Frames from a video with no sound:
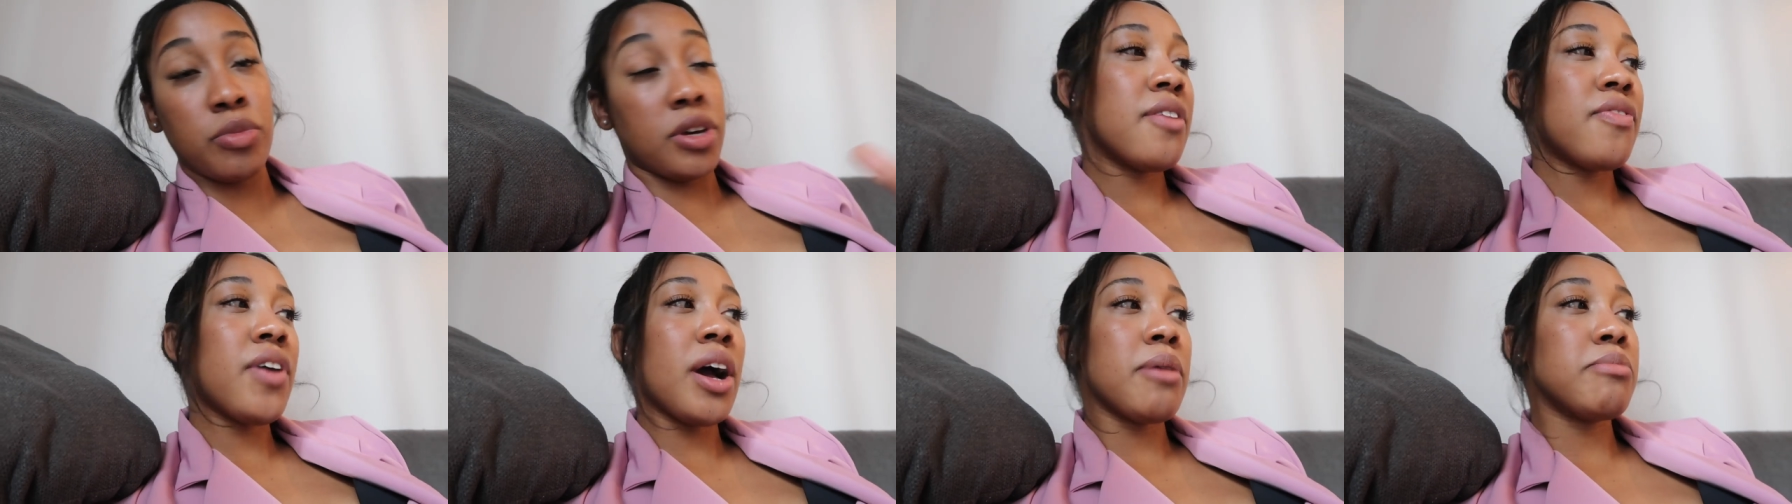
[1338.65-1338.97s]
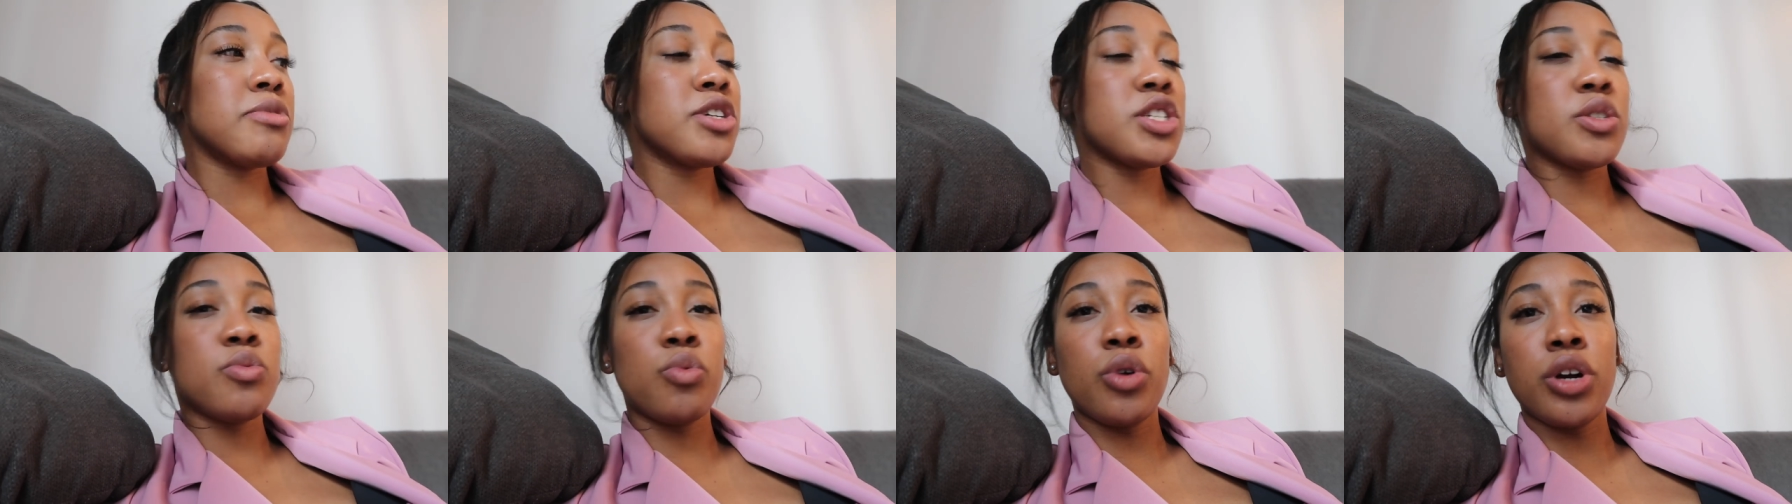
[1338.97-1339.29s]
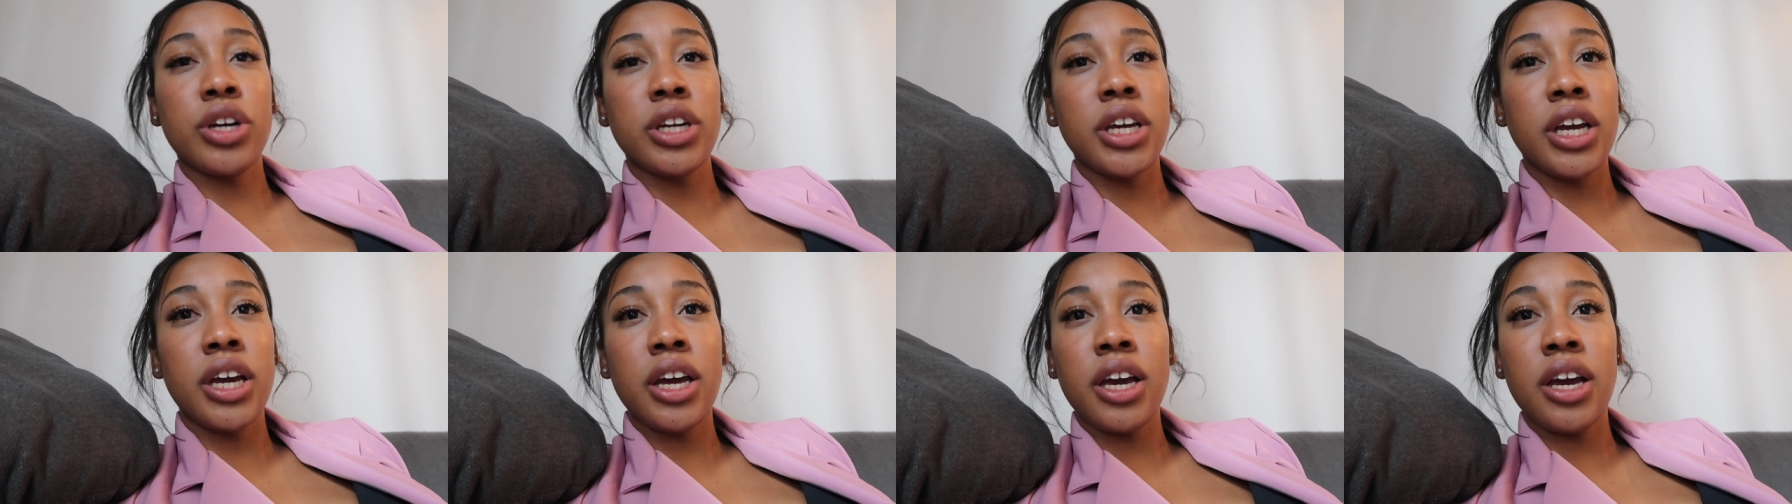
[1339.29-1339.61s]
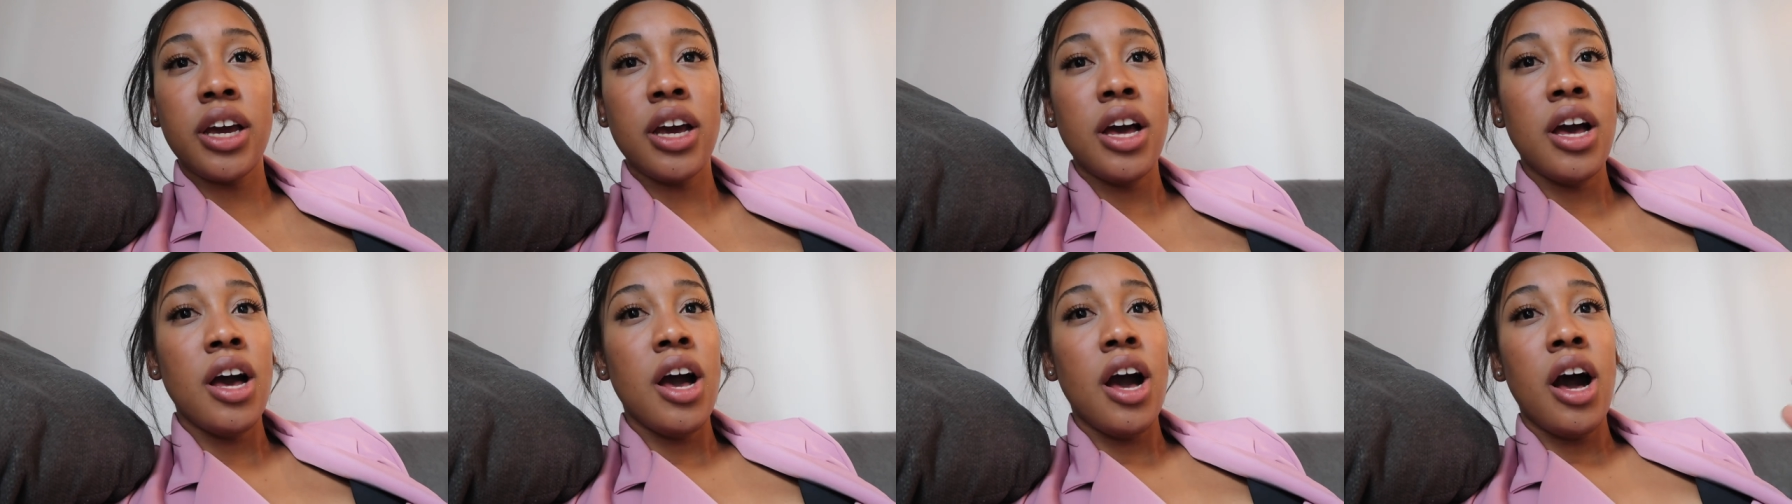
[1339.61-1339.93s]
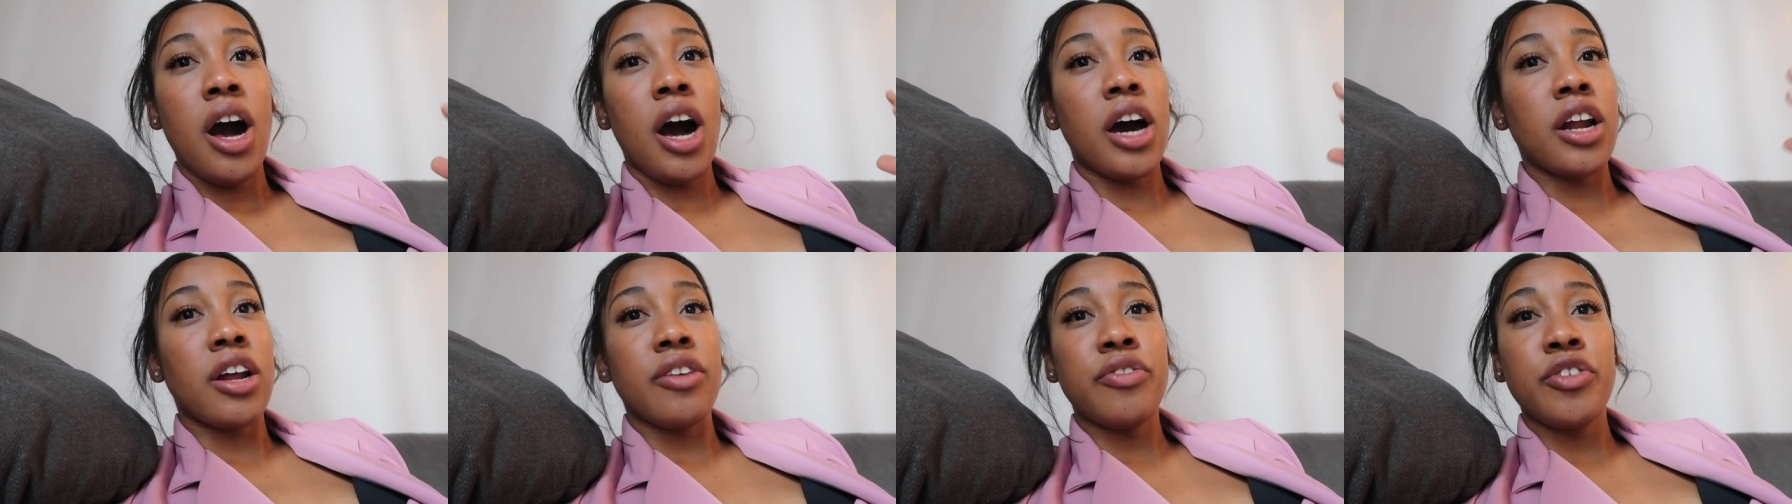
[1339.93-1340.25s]
If I'm just working
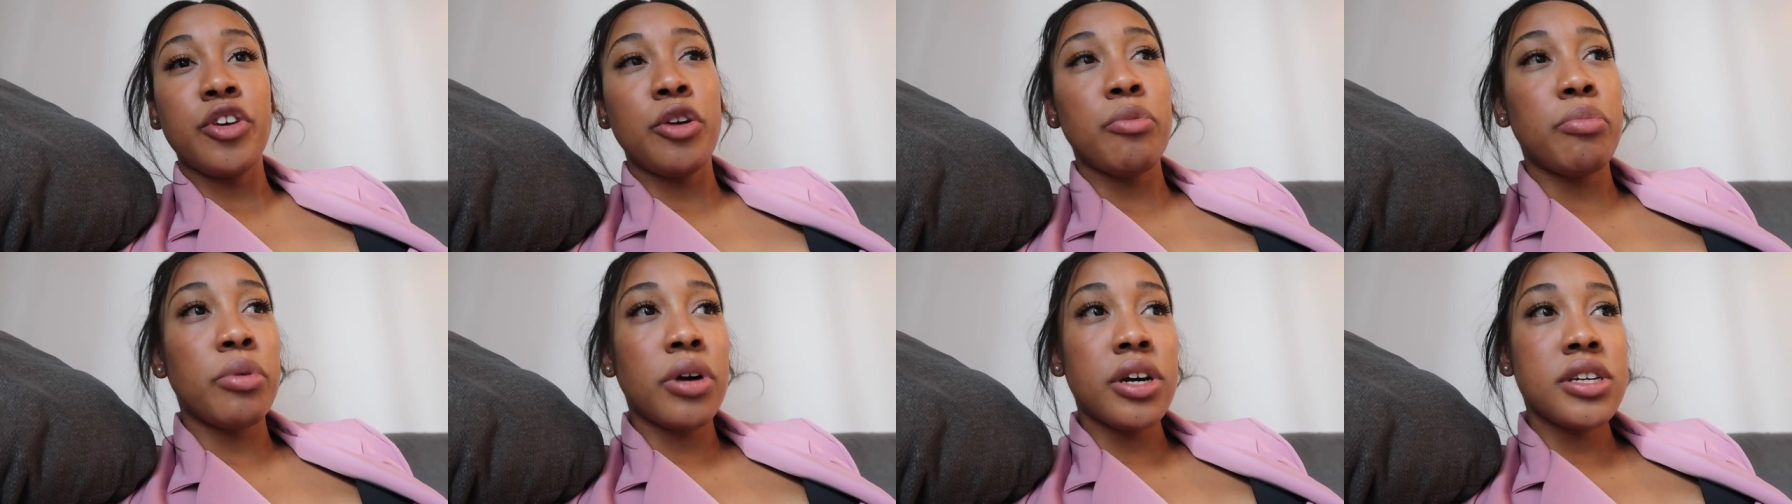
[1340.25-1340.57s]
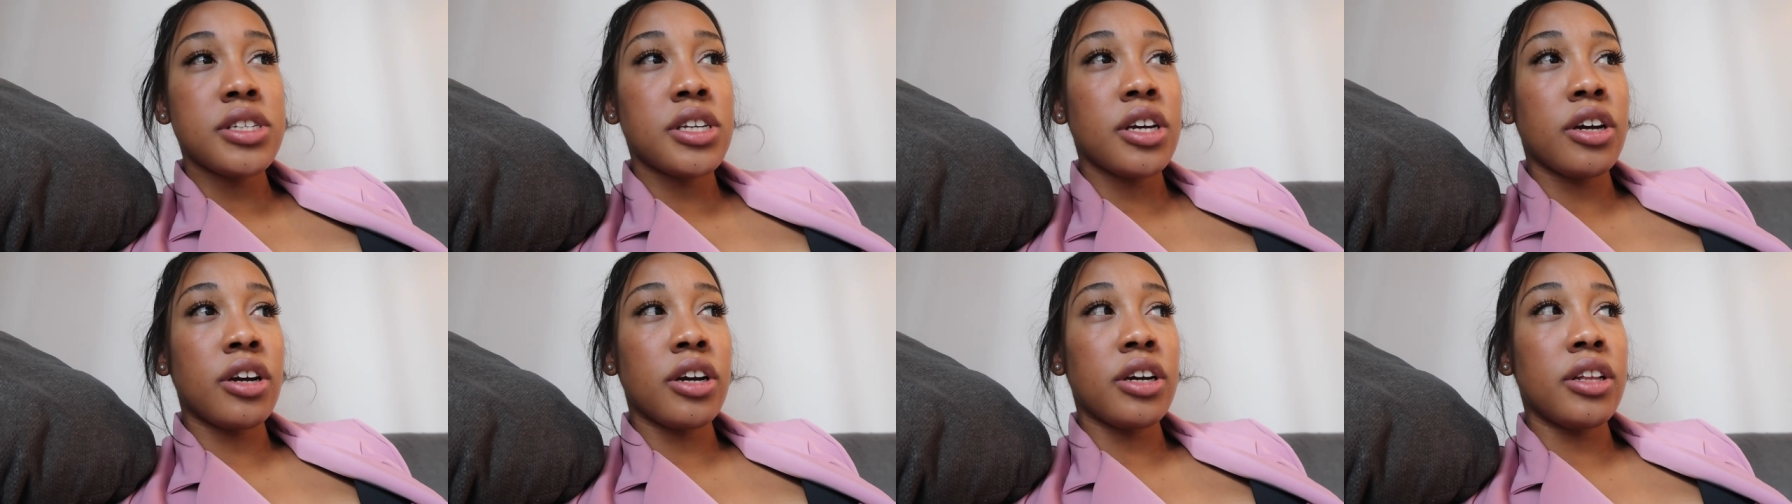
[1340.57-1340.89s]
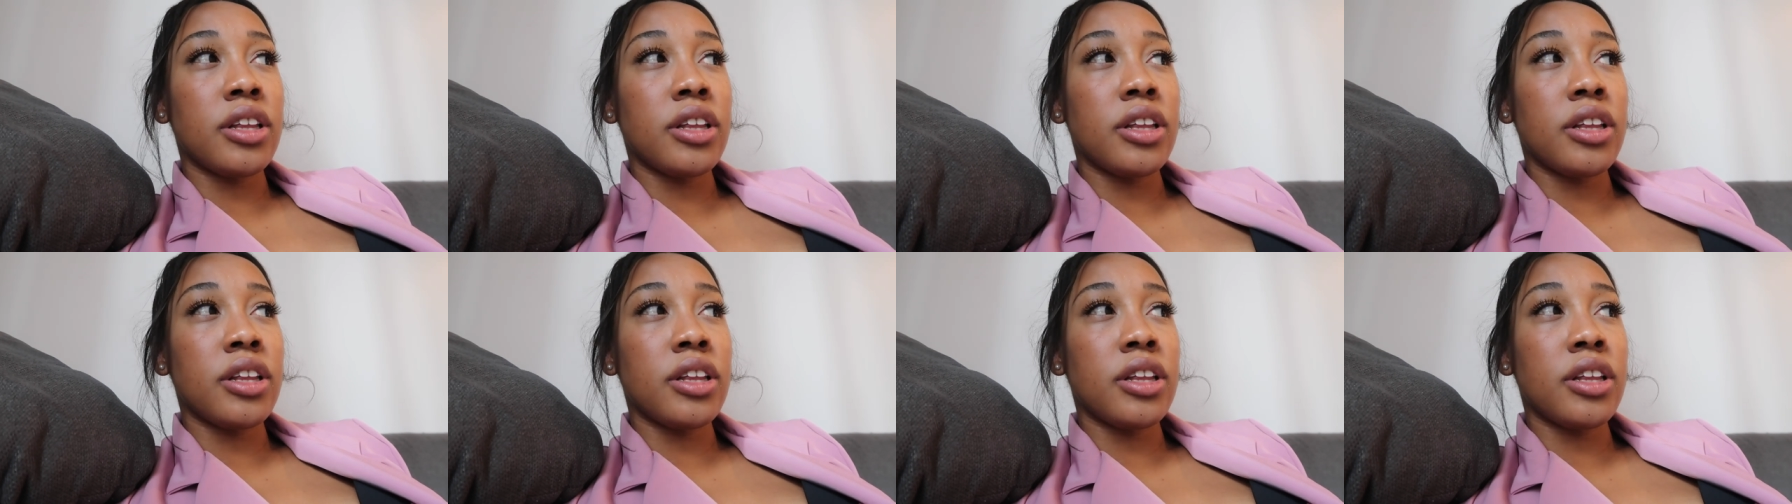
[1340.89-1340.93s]
on a few books here